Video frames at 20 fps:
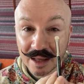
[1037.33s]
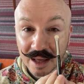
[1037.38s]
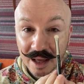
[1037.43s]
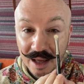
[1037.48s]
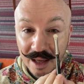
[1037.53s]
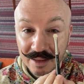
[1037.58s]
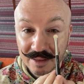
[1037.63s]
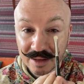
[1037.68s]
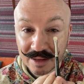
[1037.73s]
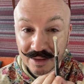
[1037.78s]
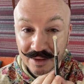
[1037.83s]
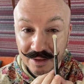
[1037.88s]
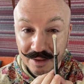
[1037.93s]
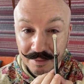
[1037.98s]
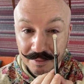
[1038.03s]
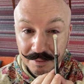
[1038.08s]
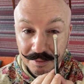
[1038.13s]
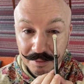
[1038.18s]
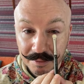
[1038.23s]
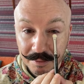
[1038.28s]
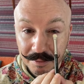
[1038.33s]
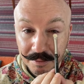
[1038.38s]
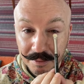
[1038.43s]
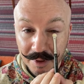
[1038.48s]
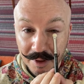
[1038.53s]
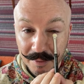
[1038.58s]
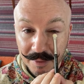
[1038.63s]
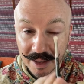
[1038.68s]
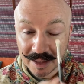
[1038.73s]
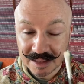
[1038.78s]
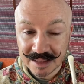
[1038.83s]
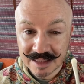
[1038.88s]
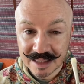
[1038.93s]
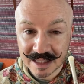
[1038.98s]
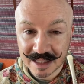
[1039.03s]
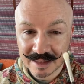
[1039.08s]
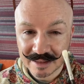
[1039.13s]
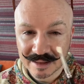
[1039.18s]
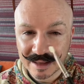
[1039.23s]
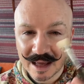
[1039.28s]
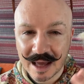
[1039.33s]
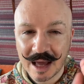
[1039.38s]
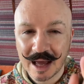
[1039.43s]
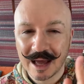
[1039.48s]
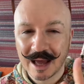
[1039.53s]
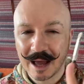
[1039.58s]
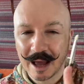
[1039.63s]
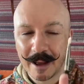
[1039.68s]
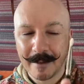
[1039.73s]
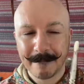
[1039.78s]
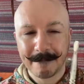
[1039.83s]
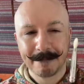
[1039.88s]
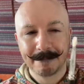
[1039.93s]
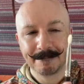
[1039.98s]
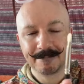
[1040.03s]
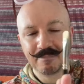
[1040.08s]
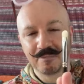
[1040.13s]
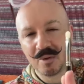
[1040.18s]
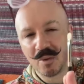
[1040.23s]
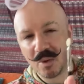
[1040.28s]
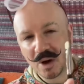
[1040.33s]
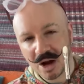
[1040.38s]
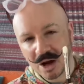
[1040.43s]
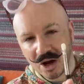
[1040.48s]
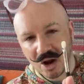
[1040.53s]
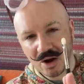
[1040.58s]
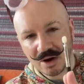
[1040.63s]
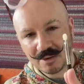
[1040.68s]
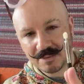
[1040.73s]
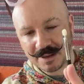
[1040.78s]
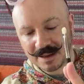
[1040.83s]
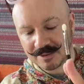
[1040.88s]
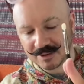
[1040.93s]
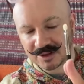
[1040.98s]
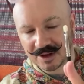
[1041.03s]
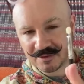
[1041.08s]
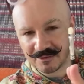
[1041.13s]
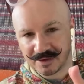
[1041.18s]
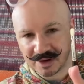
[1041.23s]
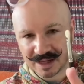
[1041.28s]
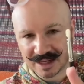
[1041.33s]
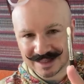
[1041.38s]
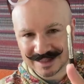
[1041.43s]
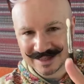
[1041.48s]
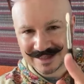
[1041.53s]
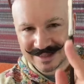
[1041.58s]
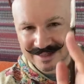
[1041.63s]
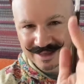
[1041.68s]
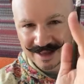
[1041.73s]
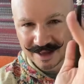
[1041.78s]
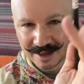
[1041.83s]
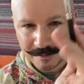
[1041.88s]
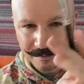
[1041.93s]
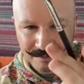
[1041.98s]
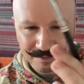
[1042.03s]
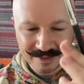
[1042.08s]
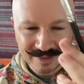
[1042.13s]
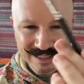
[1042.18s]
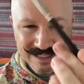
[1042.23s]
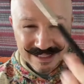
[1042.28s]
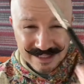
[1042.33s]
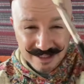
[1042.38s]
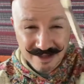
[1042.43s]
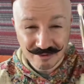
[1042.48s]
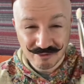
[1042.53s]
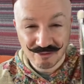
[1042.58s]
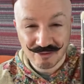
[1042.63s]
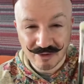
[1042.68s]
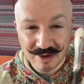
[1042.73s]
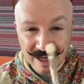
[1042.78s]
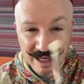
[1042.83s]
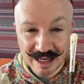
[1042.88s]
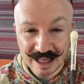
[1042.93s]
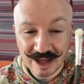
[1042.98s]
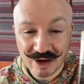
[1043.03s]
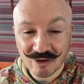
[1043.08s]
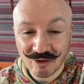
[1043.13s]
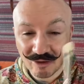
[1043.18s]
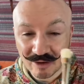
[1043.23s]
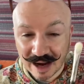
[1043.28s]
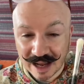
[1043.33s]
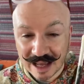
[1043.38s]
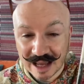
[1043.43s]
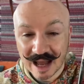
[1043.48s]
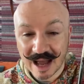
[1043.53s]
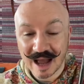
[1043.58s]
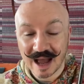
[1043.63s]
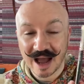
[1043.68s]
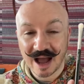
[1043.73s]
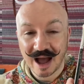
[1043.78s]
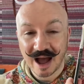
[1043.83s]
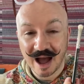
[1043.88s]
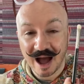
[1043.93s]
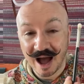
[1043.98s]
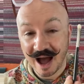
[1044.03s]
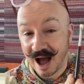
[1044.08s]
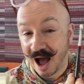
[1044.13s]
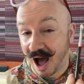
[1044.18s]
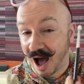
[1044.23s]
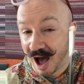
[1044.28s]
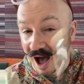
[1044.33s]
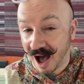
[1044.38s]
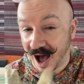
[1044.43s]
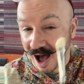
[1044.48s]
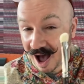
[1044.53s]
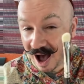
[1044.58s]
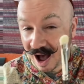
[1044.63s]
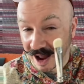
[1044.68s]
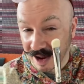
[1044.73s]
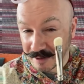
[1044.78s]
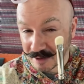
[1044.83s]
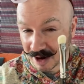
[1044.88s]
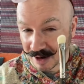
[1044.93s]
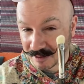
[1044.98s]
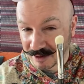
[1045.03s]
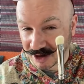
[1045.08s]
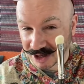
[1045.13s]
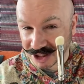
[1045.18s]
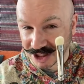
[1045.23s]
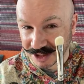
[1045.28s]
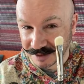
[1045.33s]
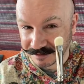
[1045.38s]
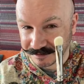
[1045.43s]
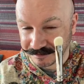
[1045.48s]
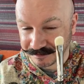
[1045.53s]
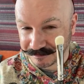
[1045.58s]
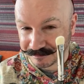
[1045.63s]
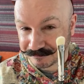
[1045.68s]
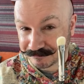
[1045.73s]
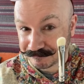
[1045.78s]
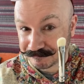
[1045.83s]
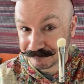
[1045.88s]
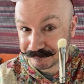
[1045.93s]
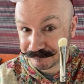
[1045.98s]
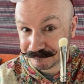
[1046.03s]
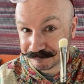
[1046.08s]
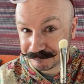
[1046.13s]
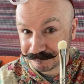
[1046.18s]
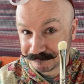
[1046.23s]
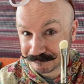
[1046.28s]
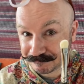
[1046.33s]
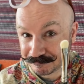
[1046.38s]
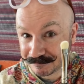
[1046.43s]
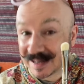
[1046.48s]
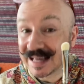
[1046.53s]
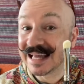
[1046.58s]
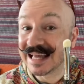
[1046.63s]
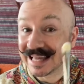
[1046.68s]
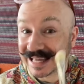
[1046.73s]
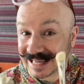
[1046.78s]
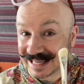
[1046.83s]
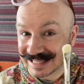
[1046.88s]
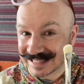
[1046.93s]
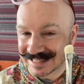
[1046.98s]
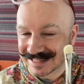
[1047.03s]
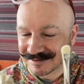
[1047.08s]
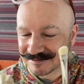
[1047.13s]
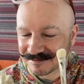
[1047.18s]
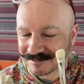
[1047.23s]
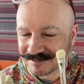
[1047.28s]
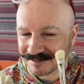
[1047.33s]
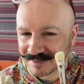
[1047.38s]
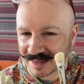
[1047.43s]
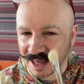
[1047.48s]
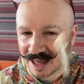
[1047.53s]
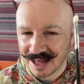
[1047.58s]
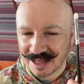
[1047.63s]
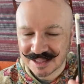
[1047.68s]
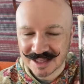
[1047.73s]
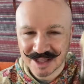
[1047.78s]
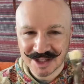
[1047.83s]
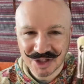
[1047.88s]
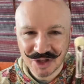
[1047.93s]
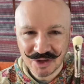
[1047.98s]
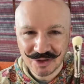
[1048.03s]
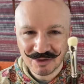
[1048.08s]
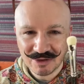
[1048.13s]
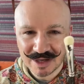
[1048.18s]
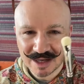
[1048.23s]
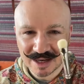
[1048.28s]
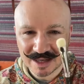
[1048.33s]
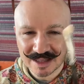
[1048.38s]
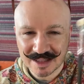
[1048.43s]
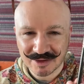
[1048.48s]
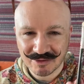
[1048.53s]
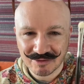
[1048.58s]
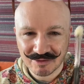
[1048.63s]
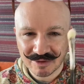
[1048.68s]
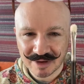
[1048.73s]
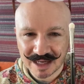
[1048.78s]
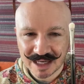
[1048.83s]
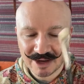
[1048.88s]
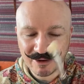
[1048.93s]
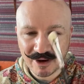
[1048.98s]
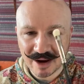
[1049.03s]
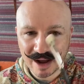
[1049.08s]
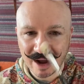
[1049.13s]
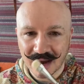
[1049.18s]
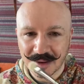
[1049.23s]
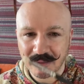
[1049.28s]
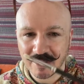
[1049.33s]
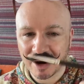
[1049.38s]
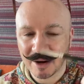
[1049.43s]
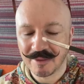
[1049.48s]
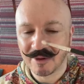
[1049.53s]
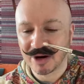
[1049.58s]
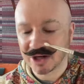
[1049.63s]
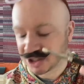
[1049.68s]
And then you can pop it underneath. But what a lot of people don't realize is that this is a really great eyebrow brush. It is. So the 239 is a really great eyebrow brush.